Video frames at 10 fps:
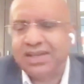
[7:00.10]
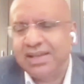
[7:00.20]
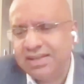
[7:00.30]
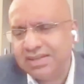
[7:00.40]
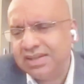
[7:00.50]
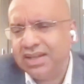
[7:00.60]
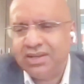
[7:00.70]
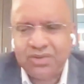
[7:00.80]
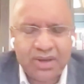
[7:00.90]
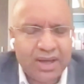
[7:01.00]
skills
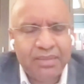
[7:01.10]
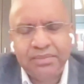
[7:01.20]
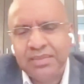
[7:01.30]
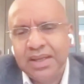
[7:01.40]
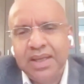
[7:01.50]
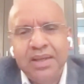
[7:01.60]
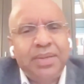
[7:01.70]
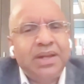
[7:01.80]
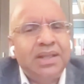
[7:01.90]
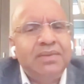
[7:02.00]
need to come,
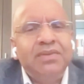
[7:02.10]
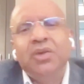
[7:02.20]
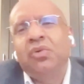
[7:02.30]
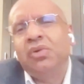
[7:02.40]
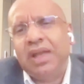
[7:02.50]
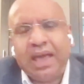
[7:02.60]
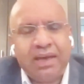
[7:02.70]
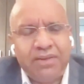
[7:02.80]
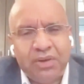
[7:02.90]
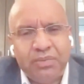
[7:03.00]
but I think we all
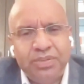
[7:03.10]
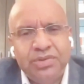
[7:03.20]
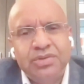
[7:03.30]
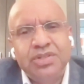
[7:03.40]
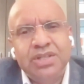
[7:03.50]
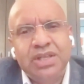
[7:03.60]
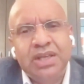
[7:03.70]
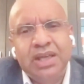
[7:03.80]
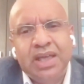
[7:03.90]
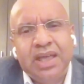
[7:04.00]
have an
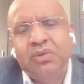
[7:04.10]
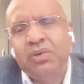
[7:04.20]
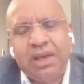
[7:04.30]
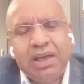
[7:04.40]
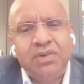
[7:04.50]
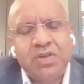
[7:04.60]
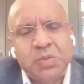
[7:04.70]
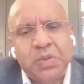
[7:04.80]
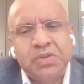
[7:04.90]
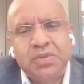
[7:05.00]
opportunity and all have a
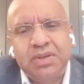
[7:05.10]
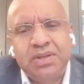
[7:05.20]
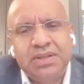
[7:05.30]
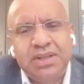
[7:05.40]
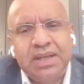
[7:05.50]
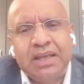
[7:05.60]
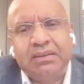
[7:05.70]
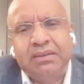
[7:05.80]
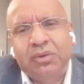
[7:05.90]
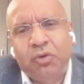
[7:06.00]
responsibility
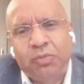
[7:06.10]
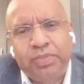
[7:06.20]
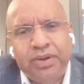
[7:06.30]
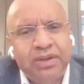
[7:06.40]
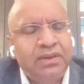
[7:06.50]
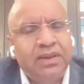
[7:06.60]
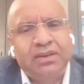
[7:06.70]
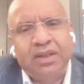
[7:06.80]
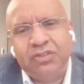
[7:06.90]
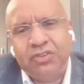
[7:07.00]
as corporates,
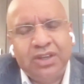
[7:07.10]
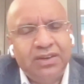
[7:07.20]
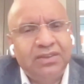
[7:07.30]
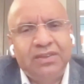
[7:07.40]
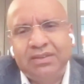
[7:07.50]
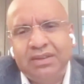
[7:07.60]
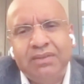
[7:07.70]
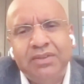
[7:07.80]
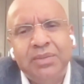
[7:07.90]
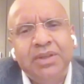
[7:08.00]
as educators, as
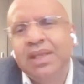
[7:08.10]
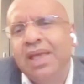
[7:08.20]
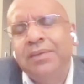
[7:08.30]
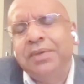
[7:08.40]
governments.